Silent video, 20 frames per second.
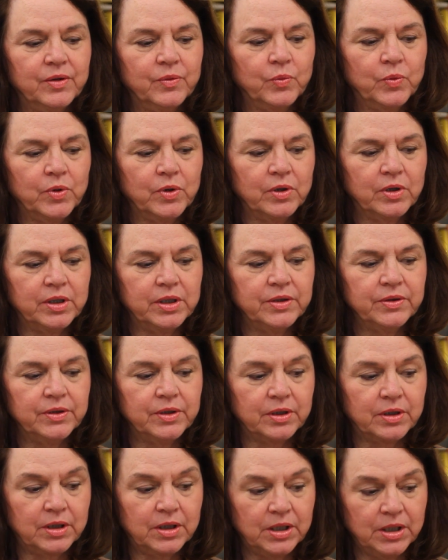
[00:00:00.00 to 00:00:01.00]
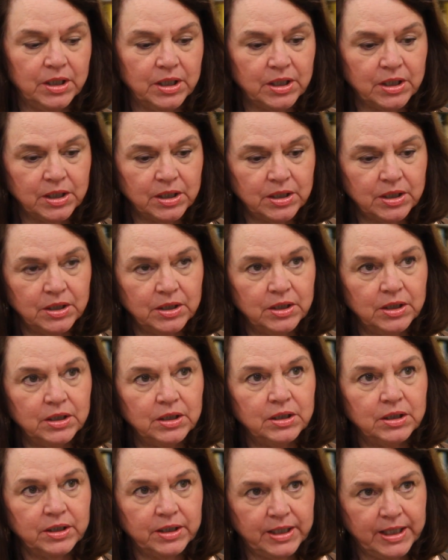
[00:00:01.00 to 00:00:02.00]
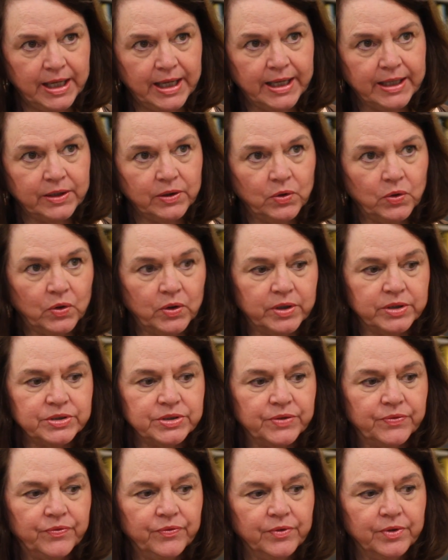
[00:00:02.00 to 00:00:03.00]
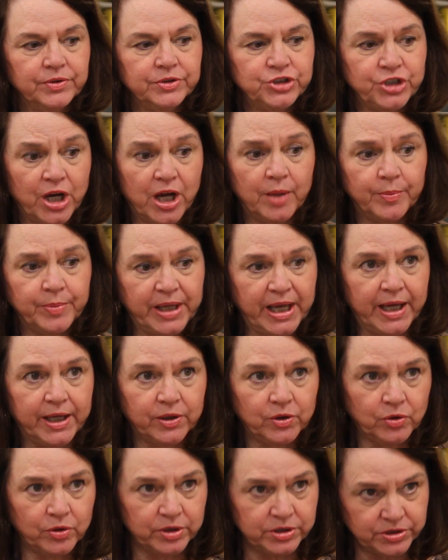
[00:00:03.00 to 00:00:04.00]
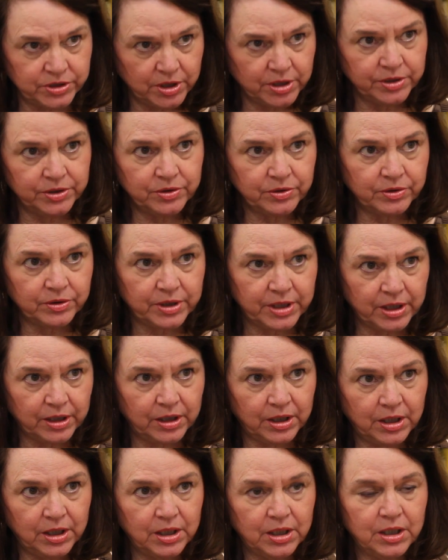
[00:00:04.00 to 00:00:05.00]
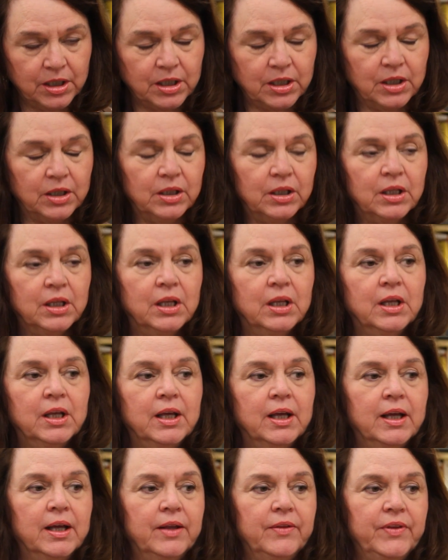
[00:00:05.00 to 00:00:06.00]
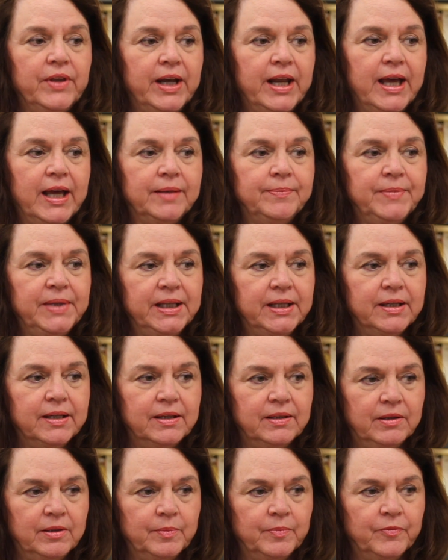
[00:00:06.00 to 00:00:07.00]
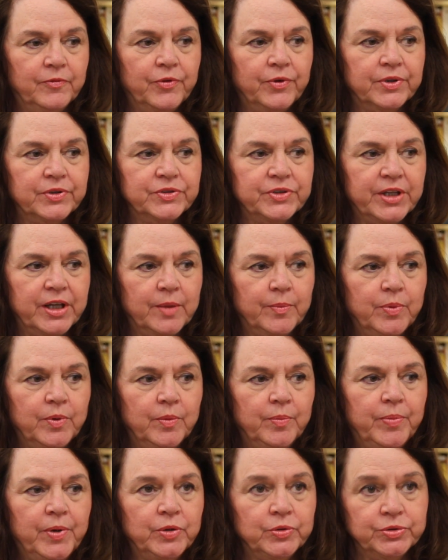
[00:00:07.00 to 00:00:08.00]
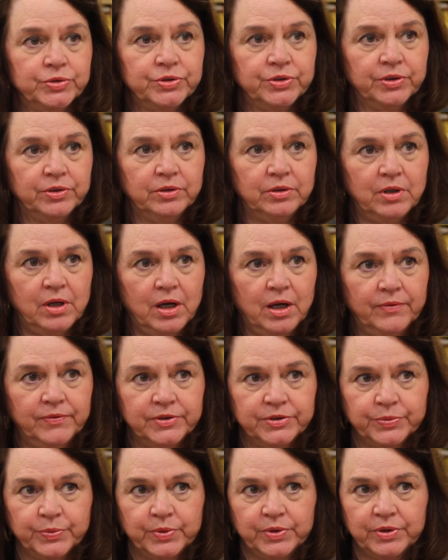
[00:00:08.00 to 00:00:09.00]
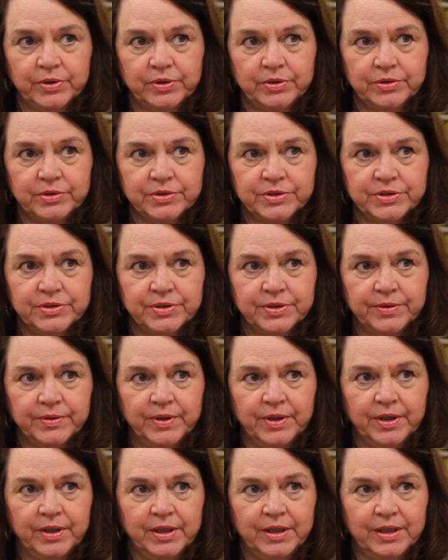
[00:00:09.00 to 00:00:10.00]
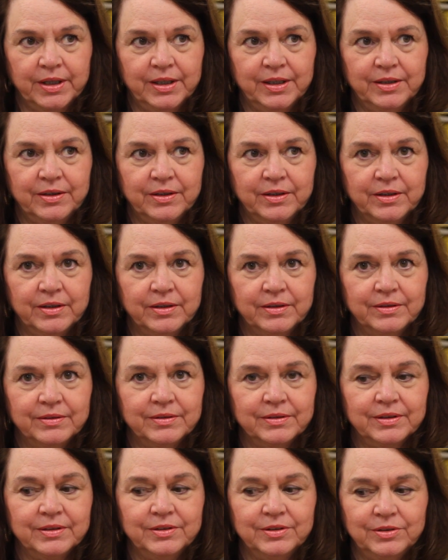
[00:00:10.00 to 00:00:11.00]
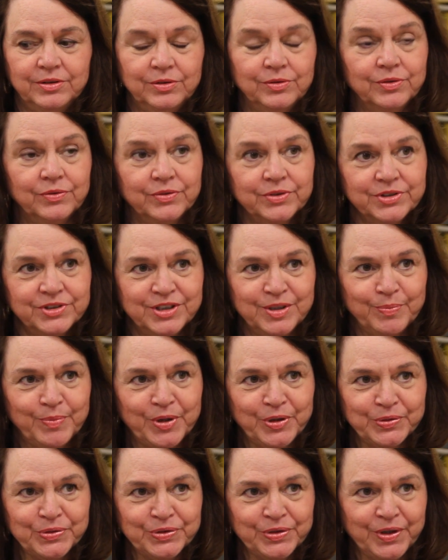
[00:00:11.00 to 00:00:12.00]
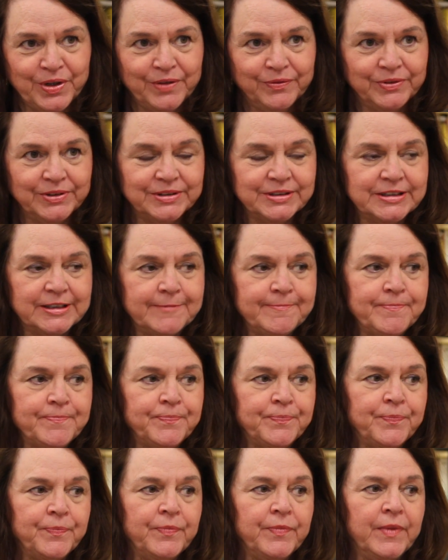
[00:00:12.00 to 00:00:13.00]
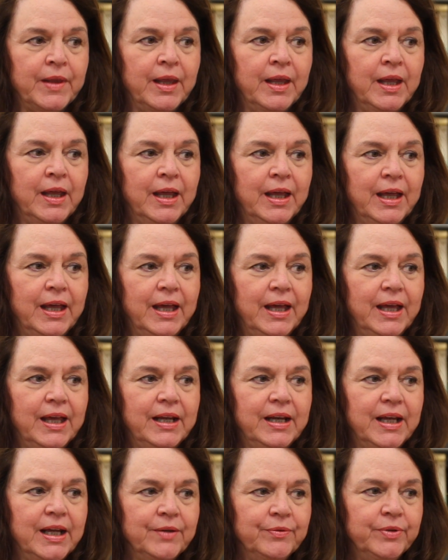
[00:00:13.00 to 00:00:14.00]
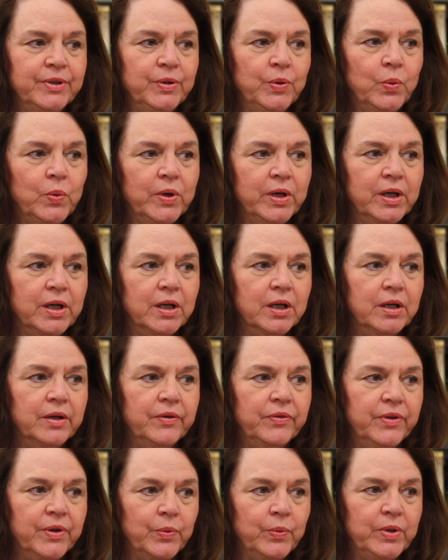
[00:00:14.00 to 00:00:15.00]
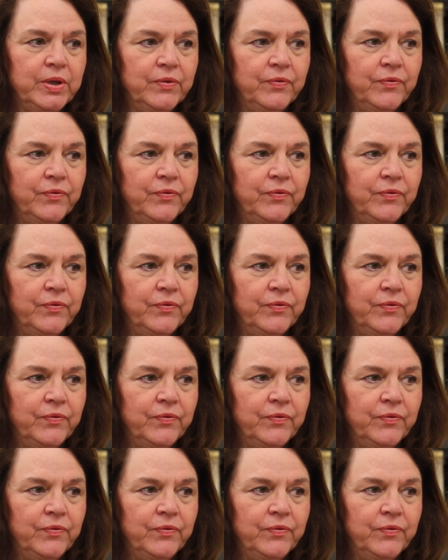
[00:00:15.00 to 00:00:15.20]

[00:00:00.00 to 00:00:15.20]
were in the clerical categories, job categories under clerical, that had men in them. For example, postal office workers in the university post office. And everywhere that we